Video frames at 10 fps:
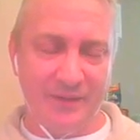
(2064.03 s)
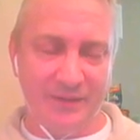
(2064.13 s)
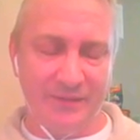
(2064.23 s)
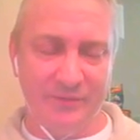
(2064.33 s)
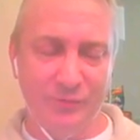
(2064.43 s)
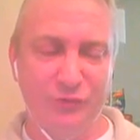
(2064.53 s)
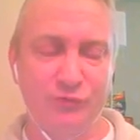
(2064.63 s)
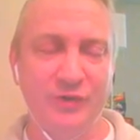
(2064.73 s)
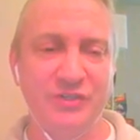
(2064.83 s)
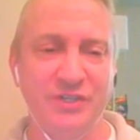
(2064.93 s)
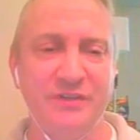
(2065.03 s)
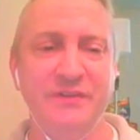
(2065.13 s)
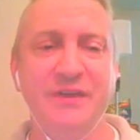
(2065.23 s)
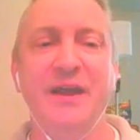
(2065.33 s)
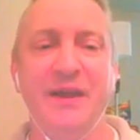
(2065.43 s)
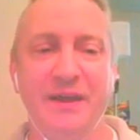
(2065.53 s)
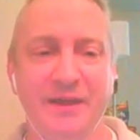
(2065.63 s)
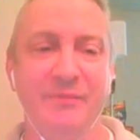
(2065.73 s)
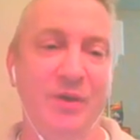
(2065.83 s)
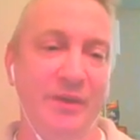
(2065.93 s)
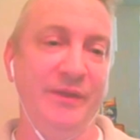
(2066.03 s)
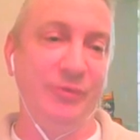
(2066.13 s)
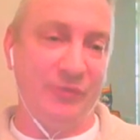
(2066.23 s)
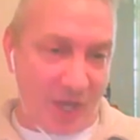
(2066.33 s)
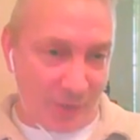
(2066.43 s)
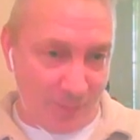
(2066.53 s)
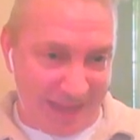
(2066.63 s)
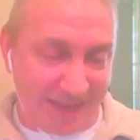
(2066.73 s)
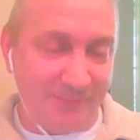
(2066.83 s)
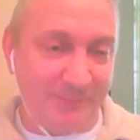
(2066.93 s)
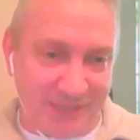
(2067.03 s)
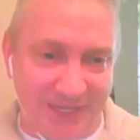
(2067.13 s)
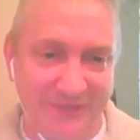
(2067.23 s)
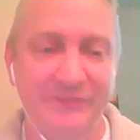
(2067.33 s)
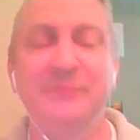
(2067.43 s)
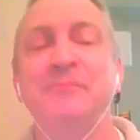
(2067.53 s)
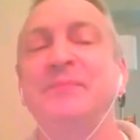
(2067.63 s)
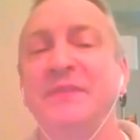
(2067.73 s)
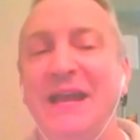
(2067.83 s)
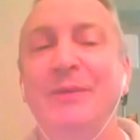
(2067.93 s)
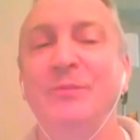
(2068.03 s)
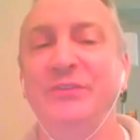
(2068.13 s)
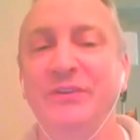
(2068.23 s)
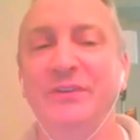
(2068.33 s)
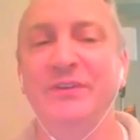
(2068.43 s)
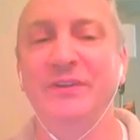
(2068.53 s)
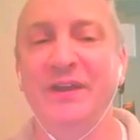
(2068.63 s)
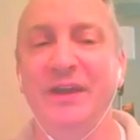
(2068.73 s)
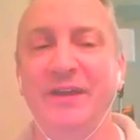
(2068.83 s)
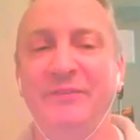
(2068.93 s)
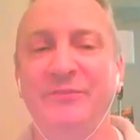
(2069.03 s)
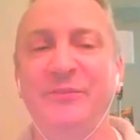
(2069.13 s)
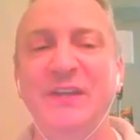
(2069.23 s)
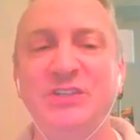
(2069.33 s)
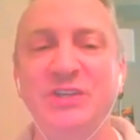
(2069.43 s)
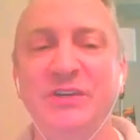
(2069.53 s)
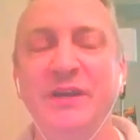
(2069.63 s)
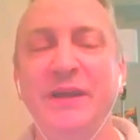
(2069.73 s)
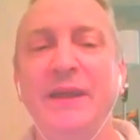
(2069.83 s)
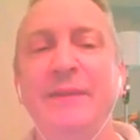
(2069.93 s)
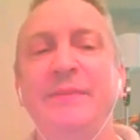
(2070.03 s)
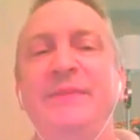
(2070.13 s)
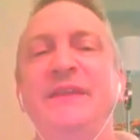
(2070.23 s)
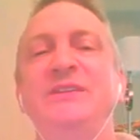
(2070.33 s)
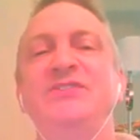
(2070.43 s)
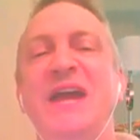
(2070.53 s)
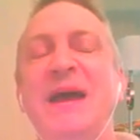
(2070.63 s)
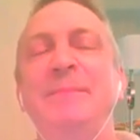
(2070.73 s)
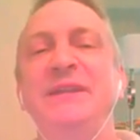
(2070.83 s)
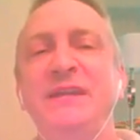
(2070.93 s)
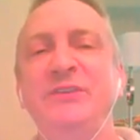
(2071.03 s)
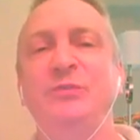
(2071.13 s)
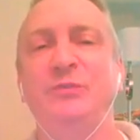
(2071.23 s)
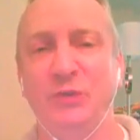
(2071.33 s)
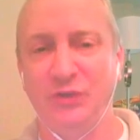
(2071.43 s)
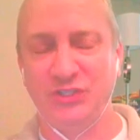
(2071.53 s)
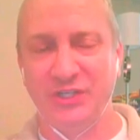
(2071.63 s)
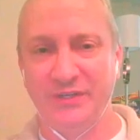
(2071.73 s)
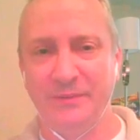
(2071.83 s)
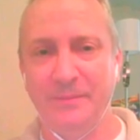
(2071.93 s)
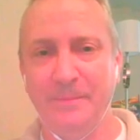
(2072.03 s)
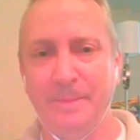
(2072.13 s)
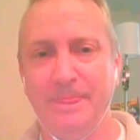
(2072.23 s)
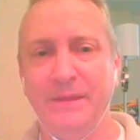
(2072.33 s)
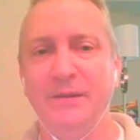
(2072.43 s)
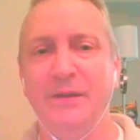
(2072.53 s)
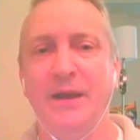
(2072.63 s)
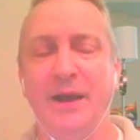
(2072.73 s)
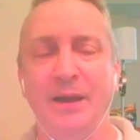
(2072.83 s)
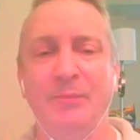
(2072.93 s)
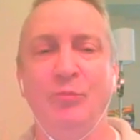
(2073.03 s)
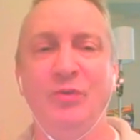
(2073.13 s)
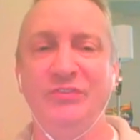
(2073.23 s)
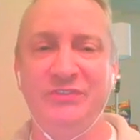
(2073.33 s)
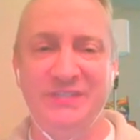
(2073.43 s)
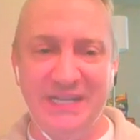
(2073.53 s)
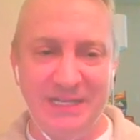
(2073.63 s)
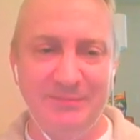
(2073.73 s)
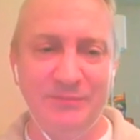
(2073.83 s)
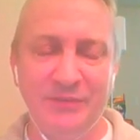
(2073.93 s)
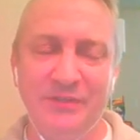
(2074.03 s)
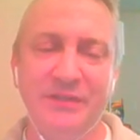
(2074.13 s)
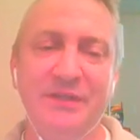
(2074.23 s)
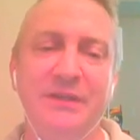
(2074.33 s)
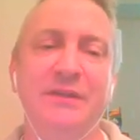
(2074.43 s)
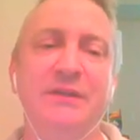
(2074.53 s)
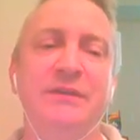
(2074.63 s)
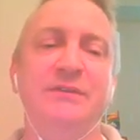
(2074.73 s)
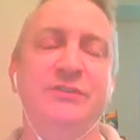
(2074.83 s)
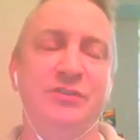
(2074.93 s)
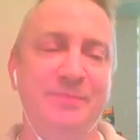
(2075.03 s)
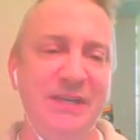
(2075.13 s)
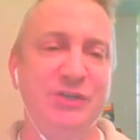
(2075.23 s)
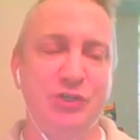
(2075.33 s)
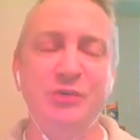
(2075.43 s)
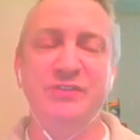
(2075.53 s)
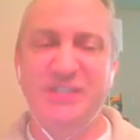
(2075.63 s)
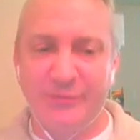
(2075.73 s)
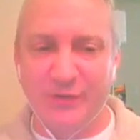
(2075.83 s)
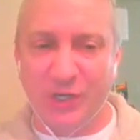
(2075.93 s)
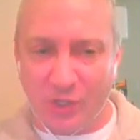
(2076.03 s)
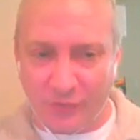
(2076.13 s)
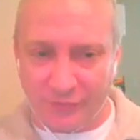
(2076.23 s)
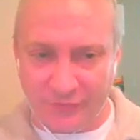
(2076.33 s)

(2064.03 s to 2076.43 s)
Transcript: restriction. Well, there was the auto map. Yes, that was a feature. The Japanese version was deemed to be too difficult.